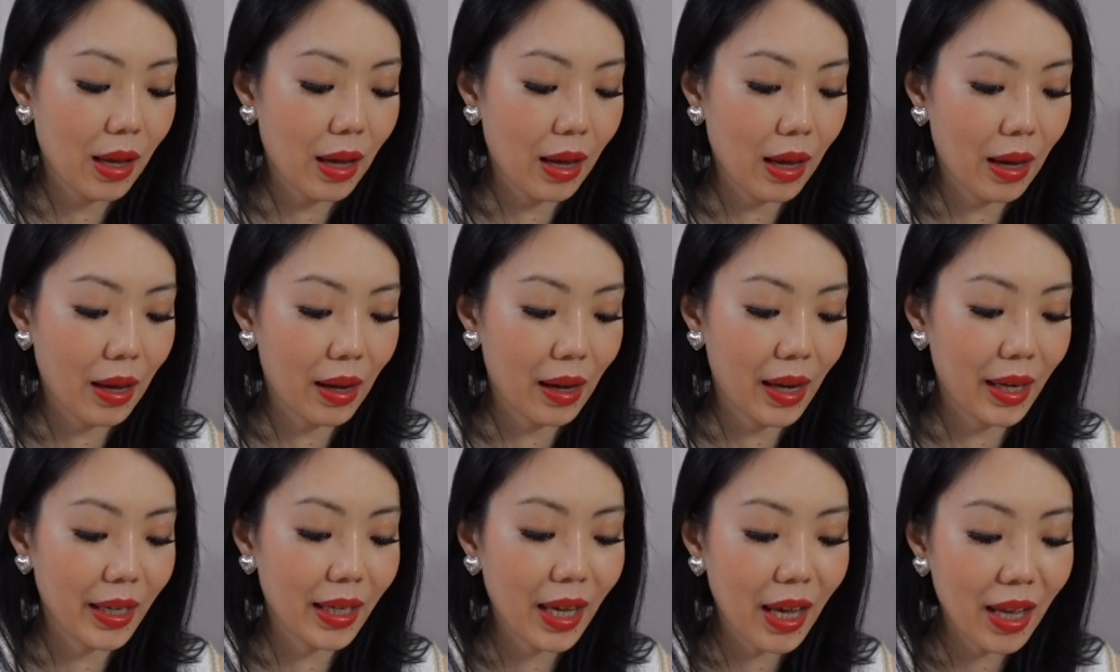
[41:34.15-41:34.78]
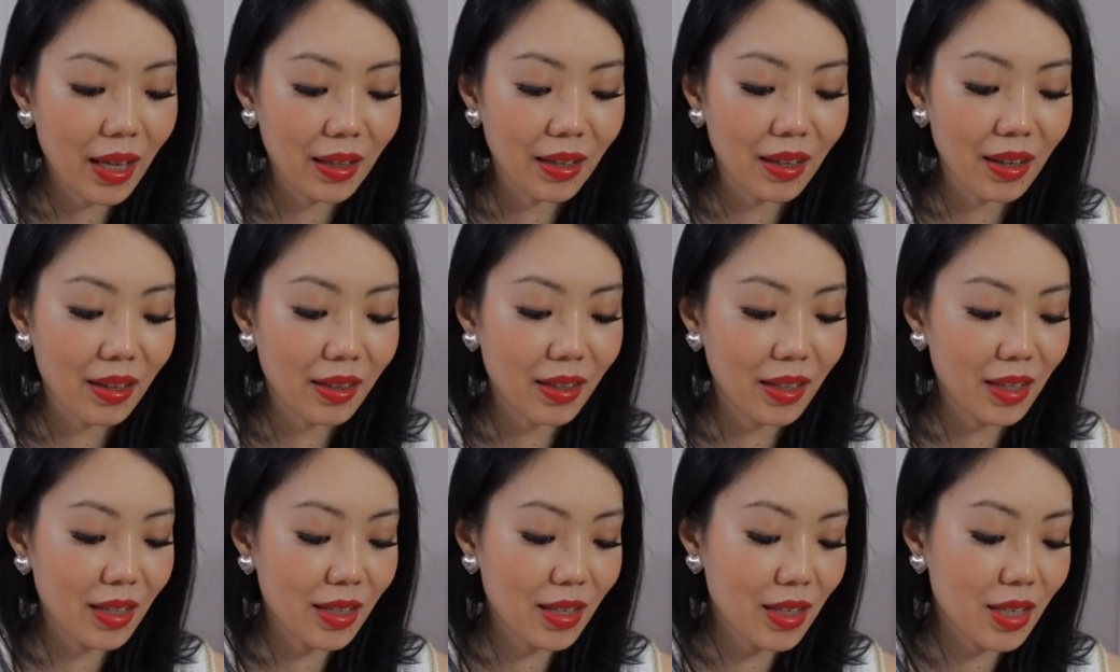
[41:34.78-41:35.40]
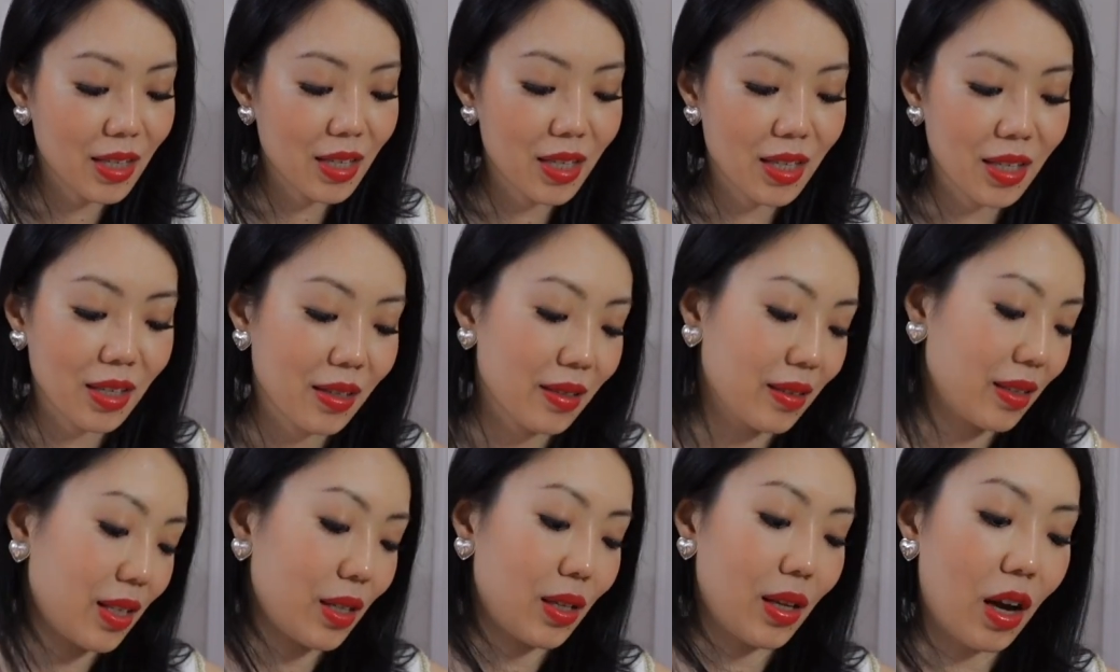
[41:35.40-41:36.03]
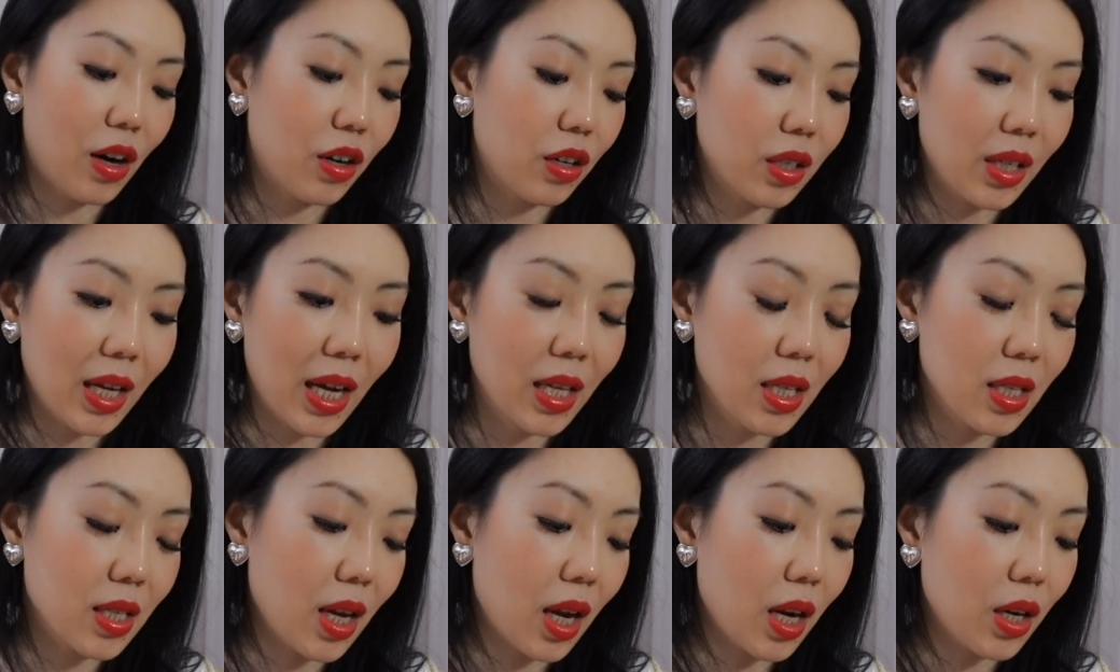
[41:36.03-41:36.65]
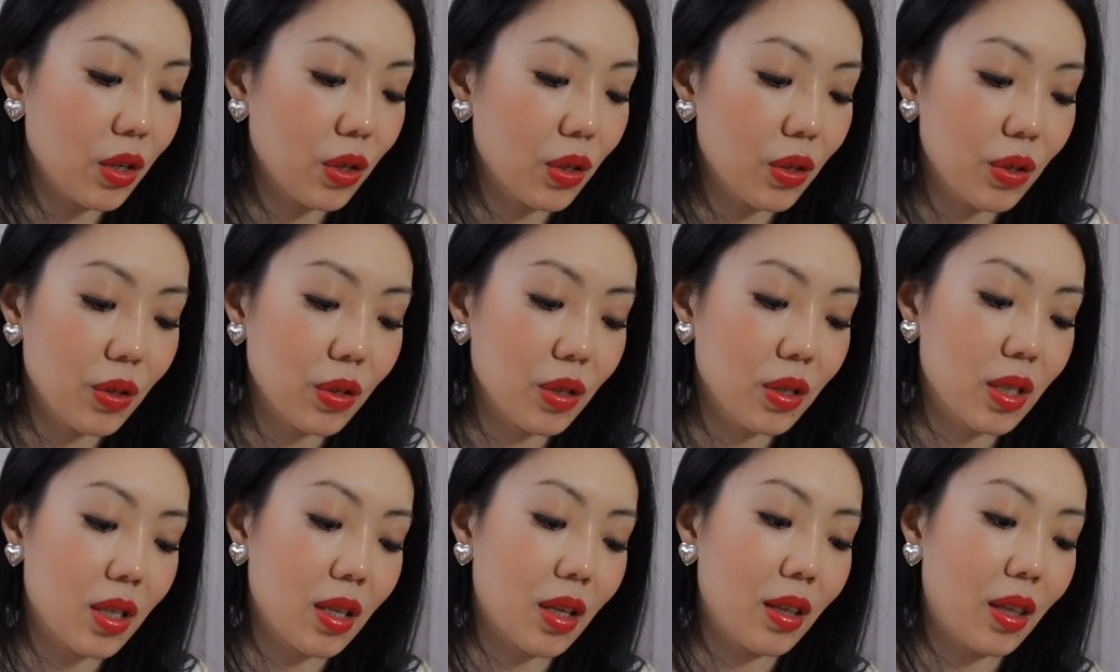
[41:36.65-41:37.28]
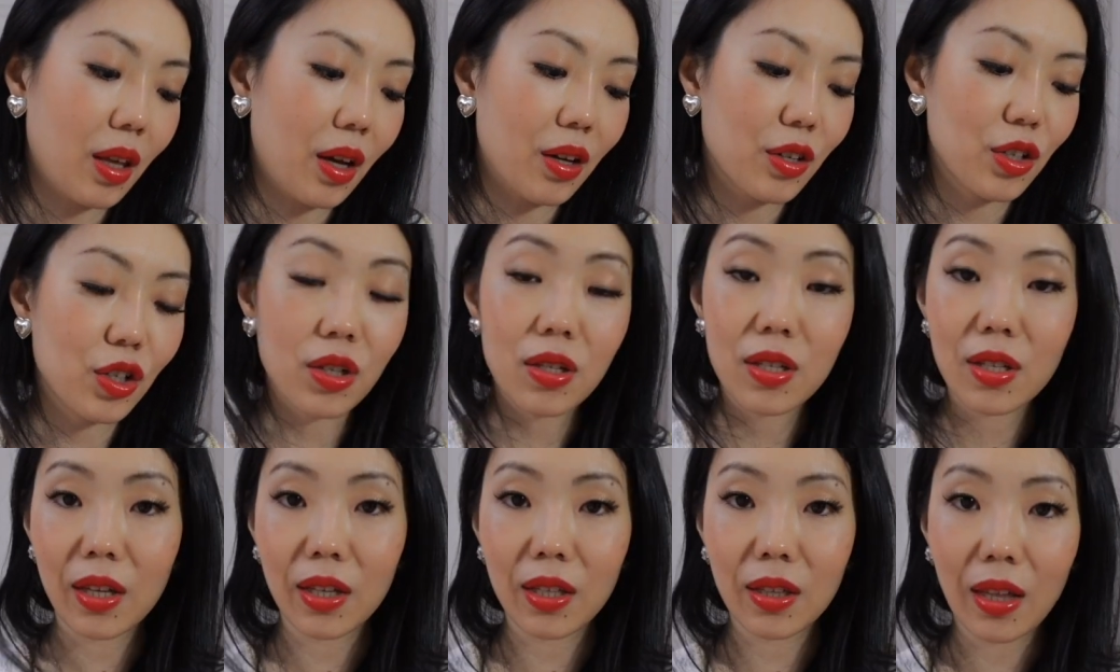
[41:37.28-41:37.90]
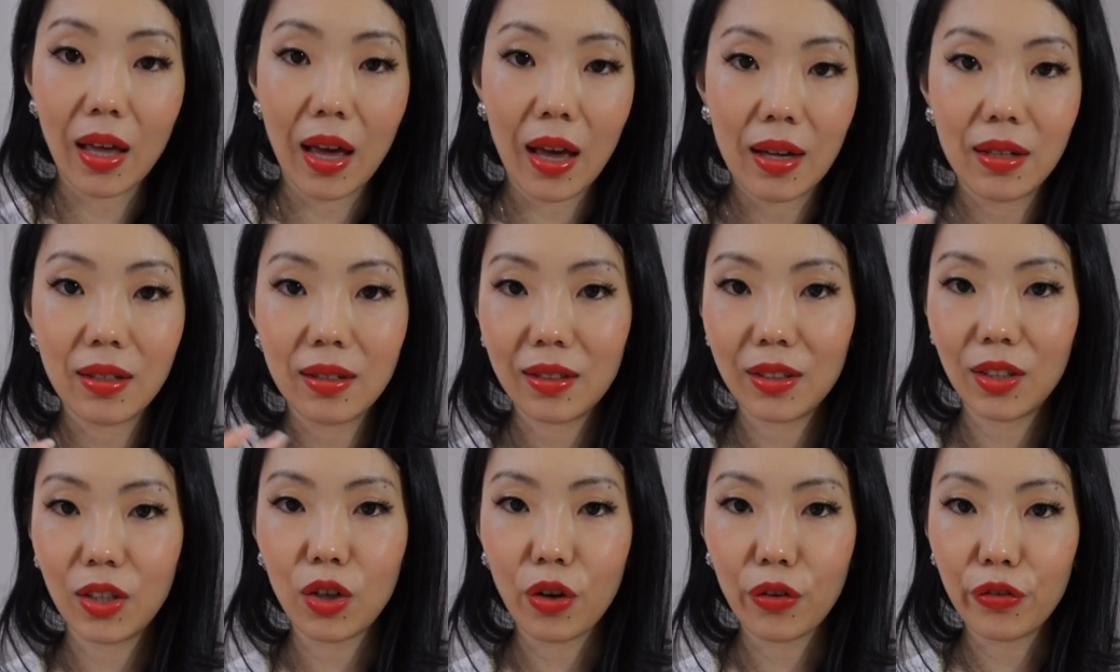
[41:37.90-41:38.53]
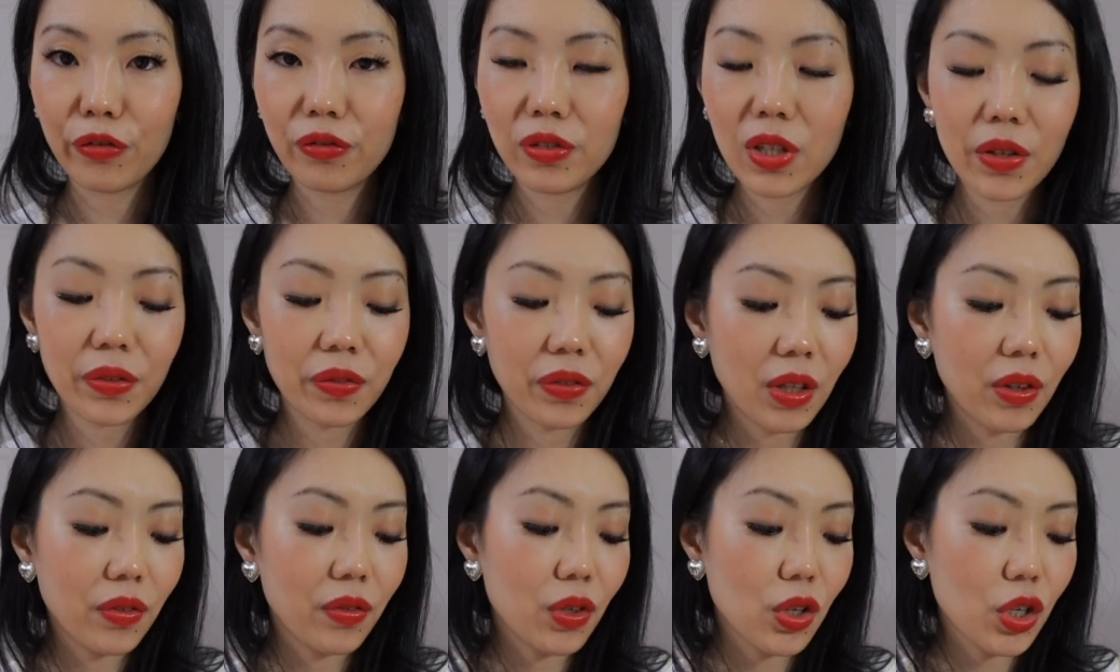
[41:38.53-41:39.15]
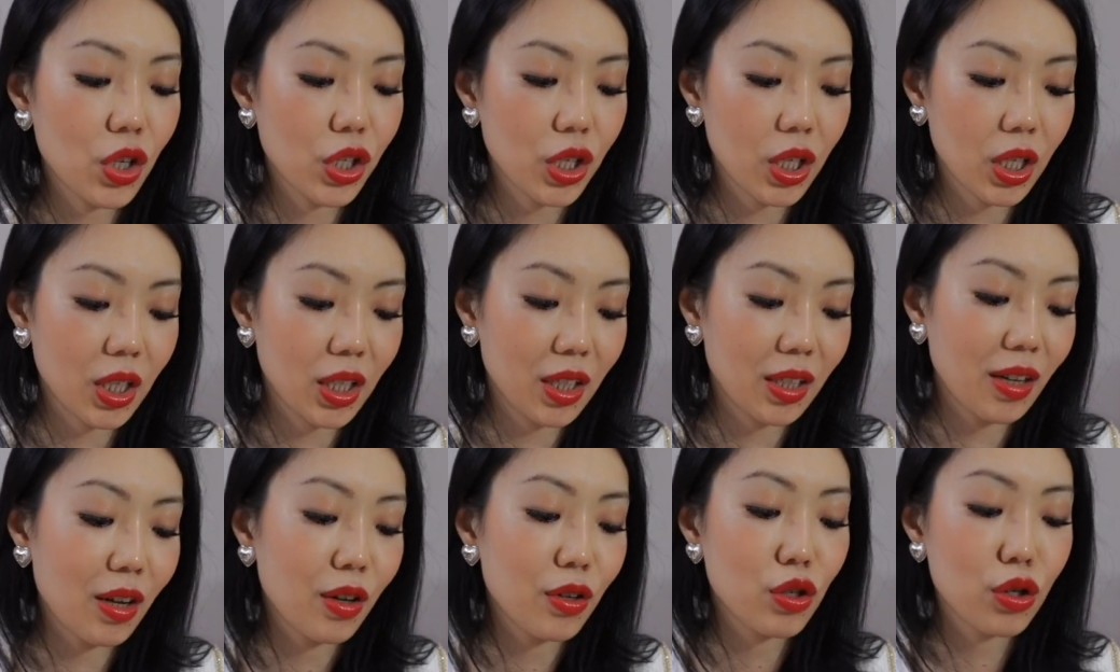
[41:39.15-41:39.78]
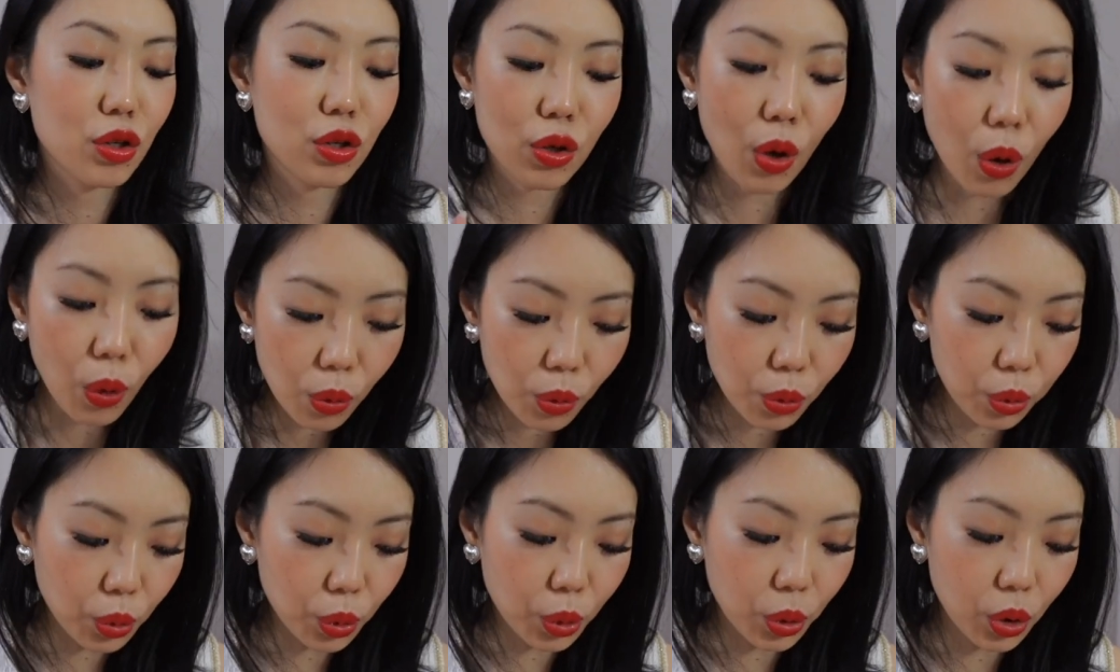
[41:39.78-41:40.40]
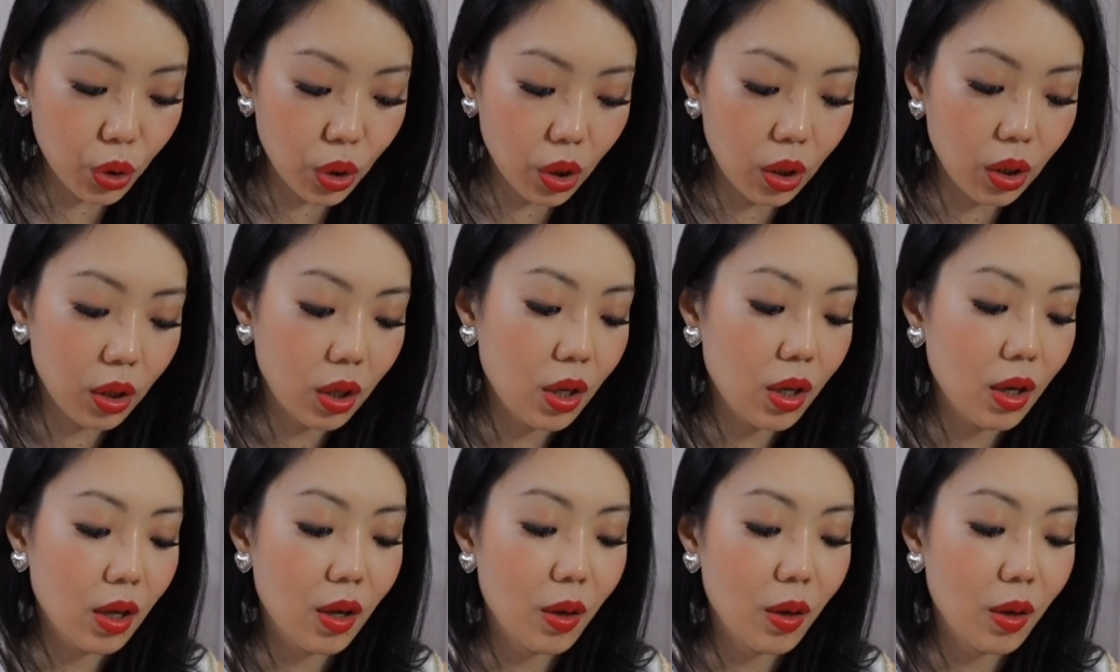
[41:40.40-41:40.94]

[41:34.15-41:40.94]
Uh, again, these are dad sandals. They are just like that, you know, fluffy version. So cool.